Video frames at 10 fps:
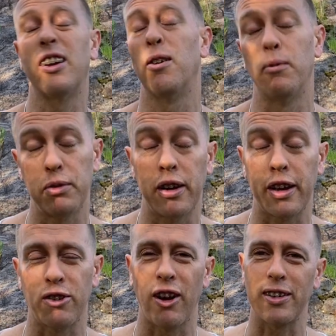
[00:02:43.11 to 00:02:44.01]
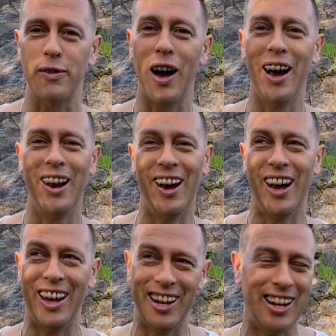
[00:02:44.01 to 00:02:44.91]
I know I'm sounding attractive.
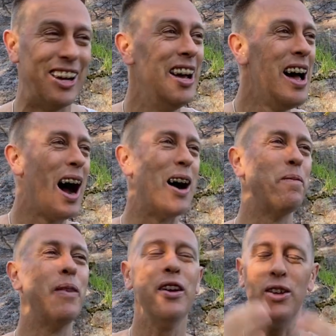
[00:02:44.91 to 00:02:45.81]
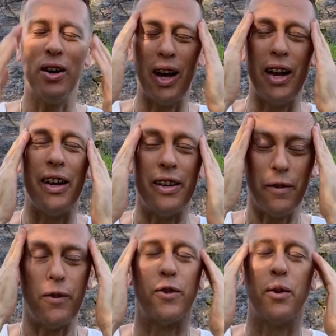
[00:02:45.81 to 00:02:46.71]
you know, and
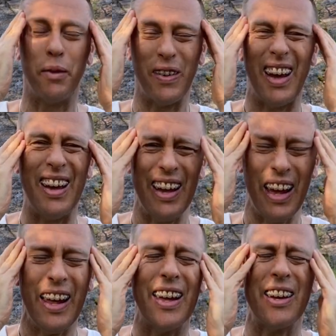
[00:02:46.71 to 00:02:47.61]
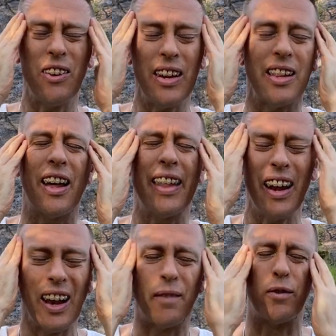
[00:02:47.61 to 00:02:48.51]
if you've got a bit of a headache or anything like
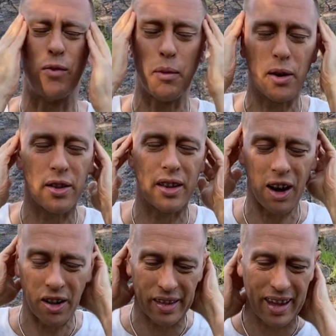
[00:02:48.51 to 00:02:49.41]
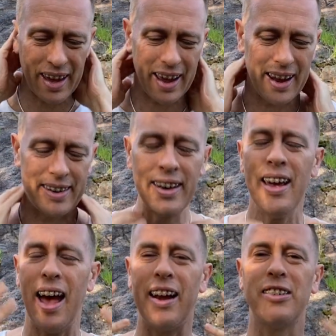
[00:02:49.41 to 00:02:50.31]
that, I love to rub it on the head,
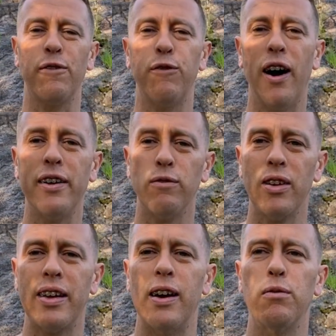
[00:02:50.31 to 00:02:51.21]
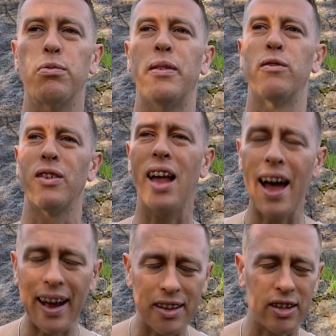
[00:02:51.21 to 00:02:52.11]
and I just find it really helps me to
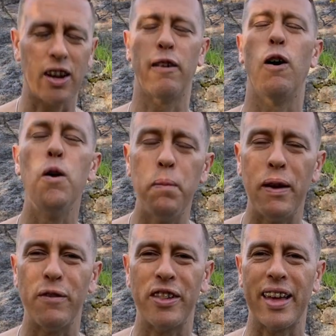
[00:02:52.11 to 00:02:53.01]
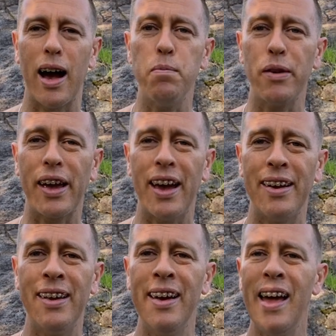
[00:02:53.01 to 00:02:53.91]
relax and kind of open everything up
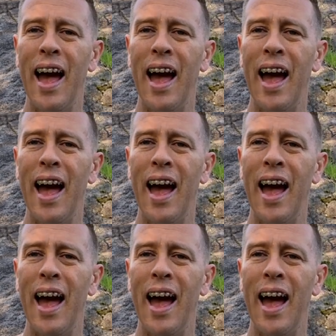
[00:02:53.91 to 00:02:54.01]
again.